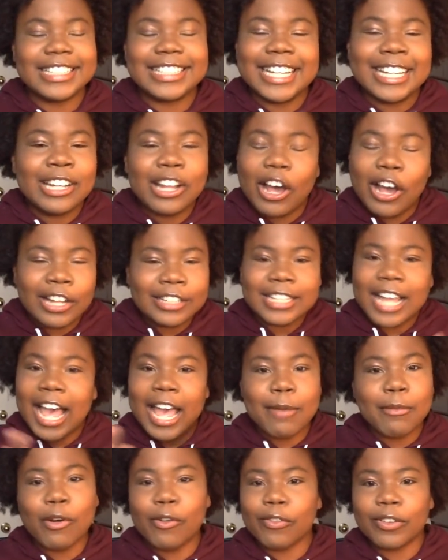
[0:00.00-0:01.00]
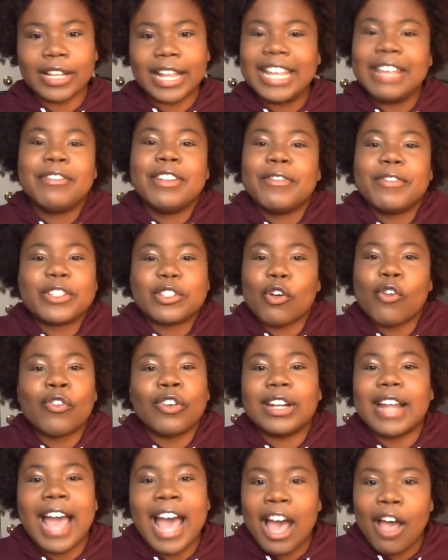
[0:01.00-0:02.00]
in a time over, like, even if it's over
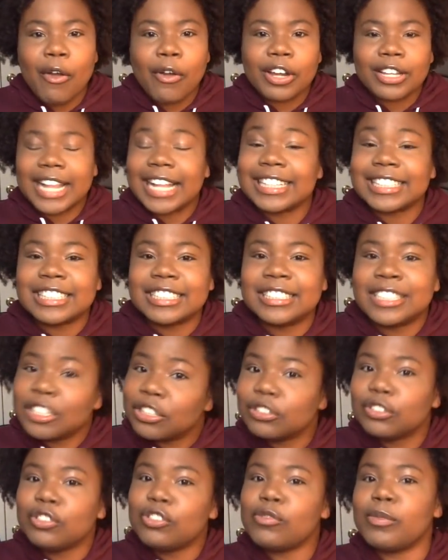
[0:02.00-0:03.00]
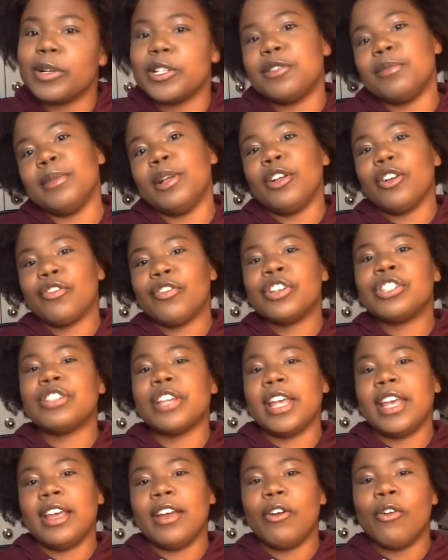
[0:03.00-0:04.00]
an hour, that's still too much milk for
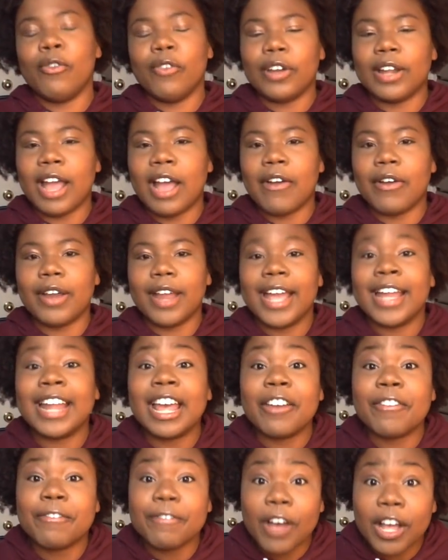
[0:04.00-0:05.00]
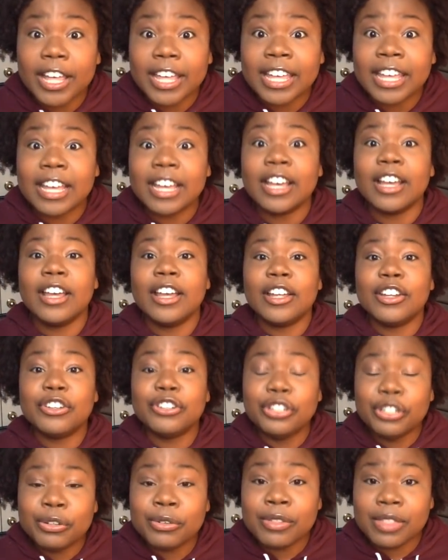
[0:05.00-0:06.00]
Jay over an hour. And I fucking
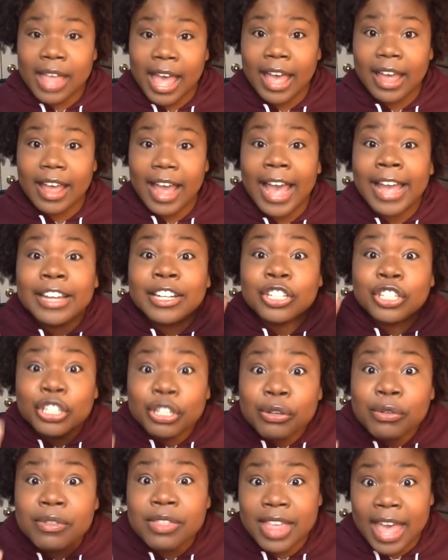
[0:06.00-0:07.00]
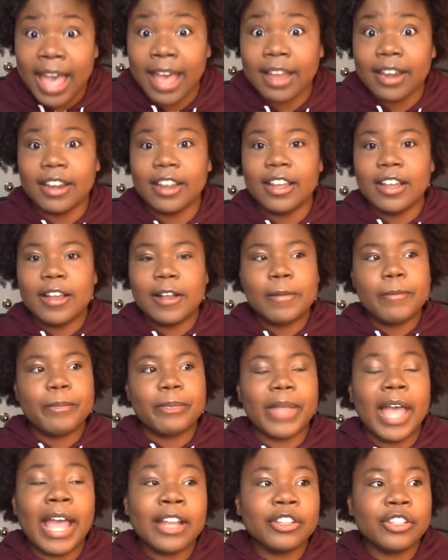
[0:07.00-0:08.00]
knew that. I knew that,
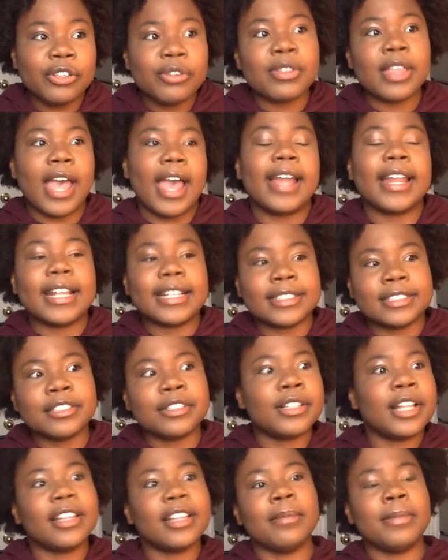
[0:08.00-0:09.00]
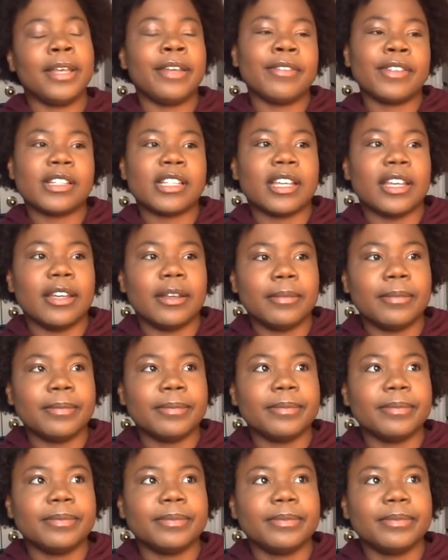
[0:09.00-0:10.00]
and I still let them give it to him
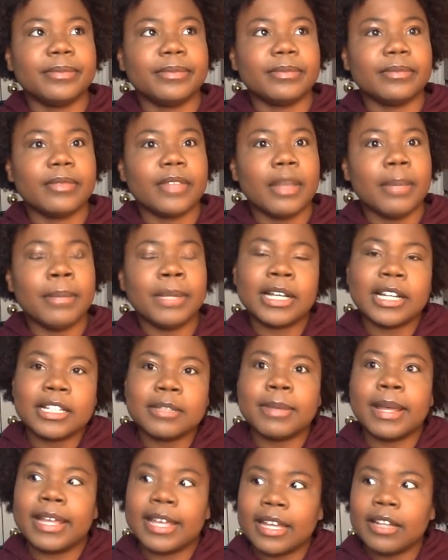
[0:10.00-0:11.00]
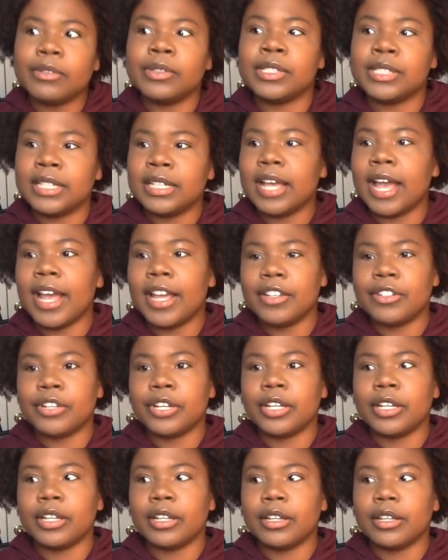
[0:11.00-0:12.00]
because my kid was
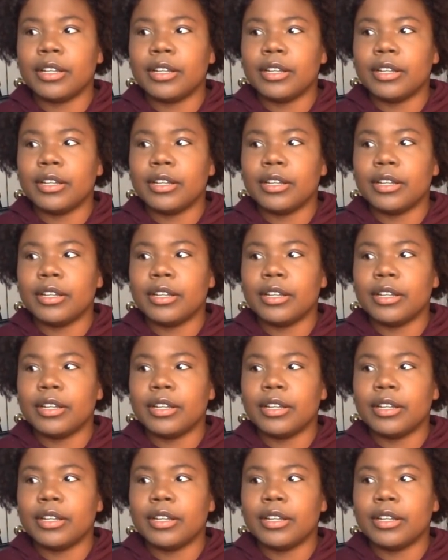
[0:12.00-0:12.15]
dehydrated.